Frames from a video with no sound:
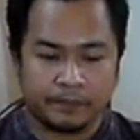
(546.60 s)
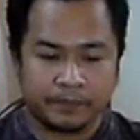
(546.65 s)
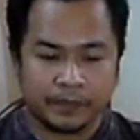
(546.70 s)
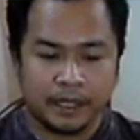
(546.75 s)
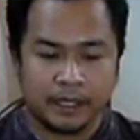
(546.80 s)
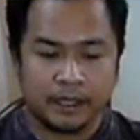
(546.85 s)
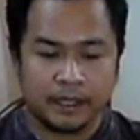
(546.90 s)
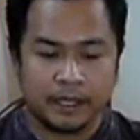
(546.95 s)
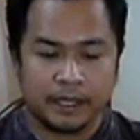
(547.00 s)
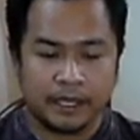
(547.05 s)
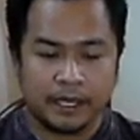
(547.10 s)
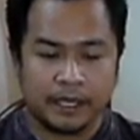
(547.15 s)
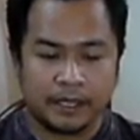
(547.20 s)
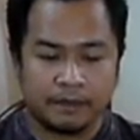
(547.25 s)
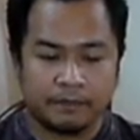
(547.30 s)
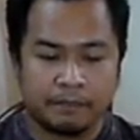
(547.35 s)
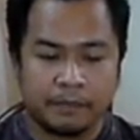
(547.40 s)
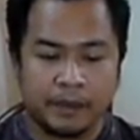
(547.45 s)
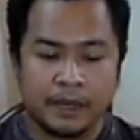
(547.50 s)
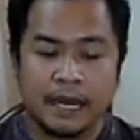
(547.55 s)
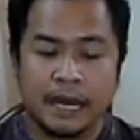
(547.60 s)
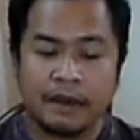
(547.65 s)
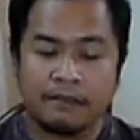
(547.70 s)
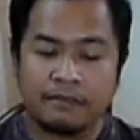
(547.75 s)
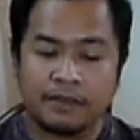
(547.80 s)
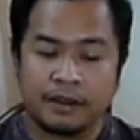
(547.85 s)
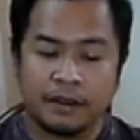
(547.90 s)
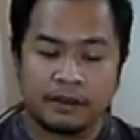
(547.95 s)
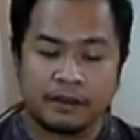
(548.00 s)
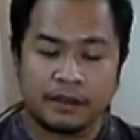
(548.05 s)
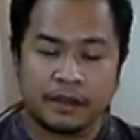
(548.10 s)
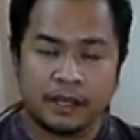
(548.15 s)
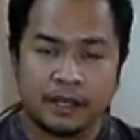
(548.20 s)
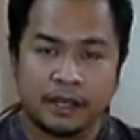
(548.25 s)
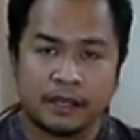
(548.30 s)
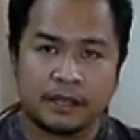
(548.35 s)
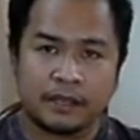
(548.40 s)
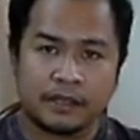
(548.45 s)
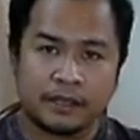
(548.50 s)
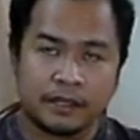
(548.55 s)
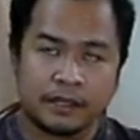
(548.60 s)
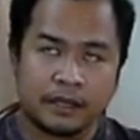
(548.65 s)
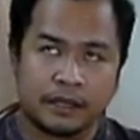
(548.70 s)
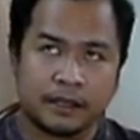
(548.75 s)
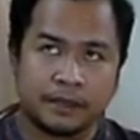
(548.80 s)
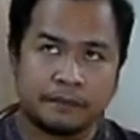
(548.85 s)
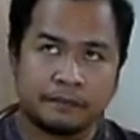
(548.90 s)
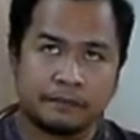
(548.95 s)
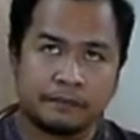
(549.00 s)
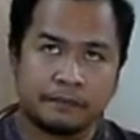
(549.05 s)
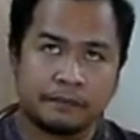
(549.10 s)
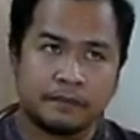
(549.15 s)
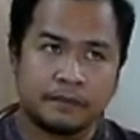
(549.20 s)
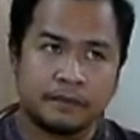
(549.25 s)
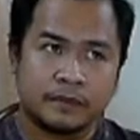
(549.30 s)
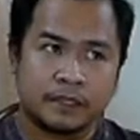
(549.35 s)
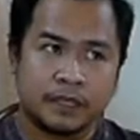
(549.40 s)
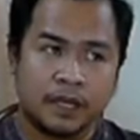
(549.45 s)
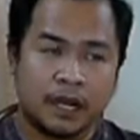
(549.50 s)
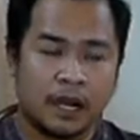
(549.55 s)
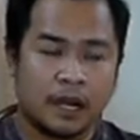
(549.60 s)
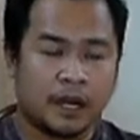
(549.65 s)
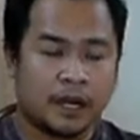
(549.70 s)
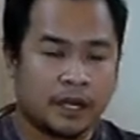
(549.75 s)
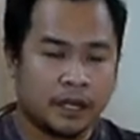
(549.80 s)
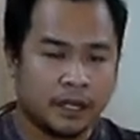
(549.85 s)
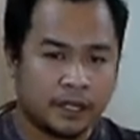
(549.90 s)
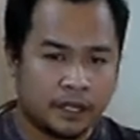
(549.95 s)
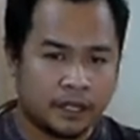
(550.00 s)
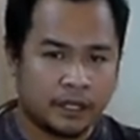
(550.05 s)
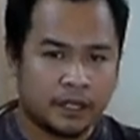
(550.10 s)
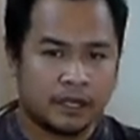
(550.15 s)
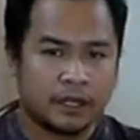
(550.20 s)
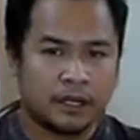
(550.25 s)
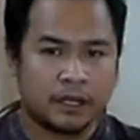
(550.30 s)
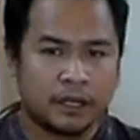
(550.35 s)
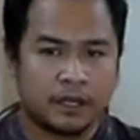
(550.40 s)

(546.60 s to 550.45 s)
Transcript: lake may have a harder